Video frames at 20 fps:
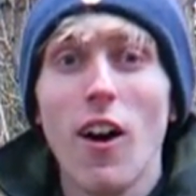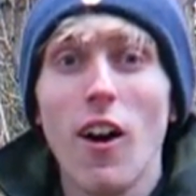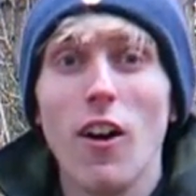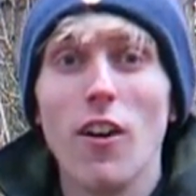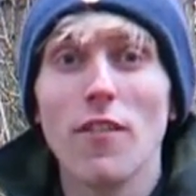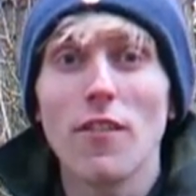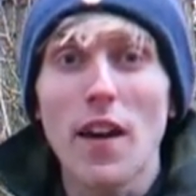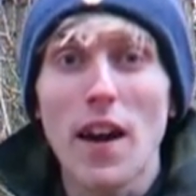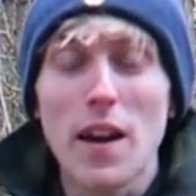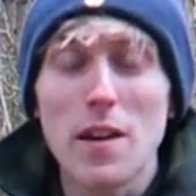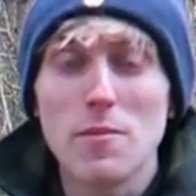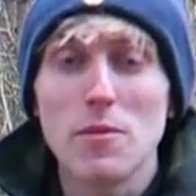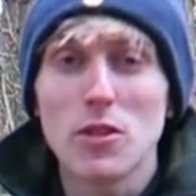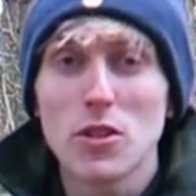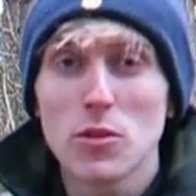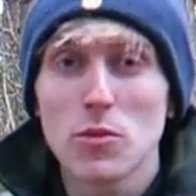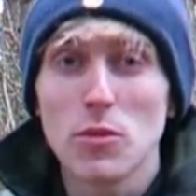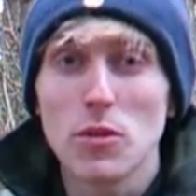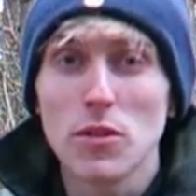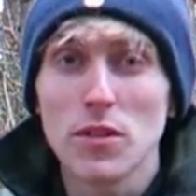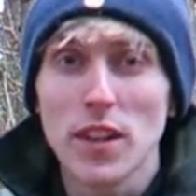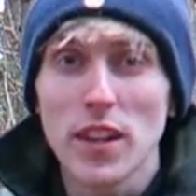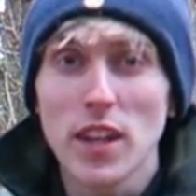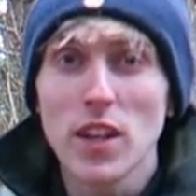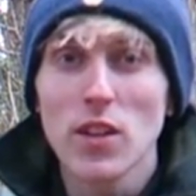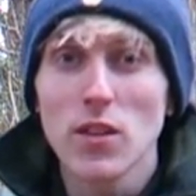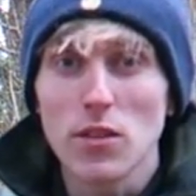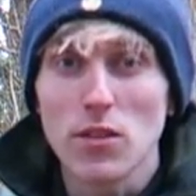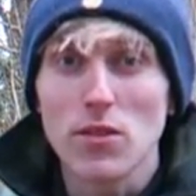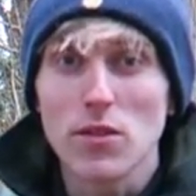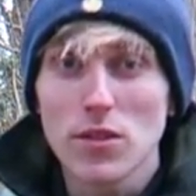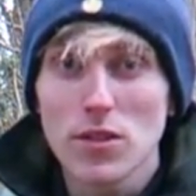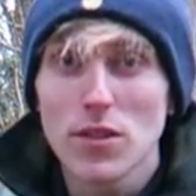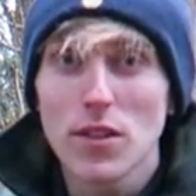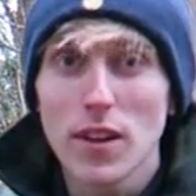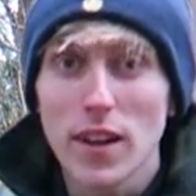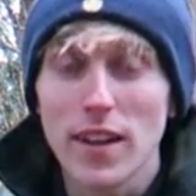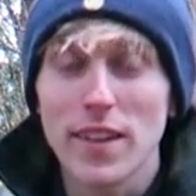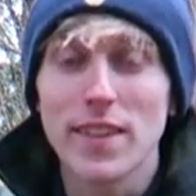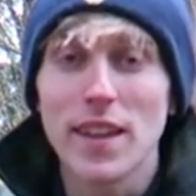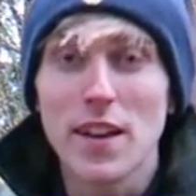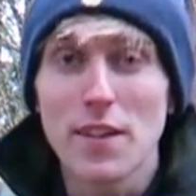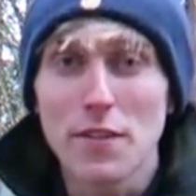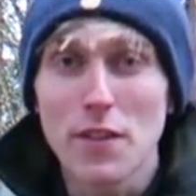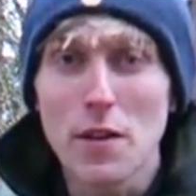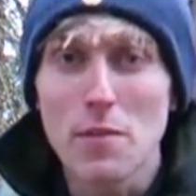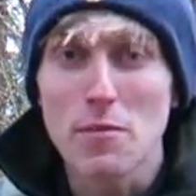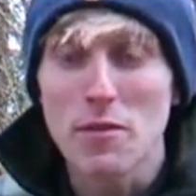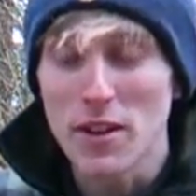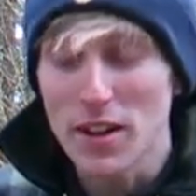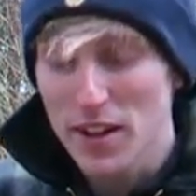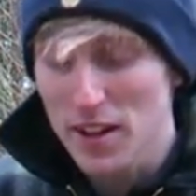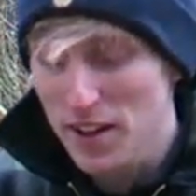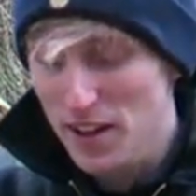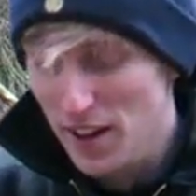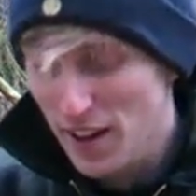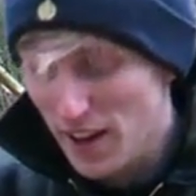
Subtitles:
of how much wool they use in their fabric.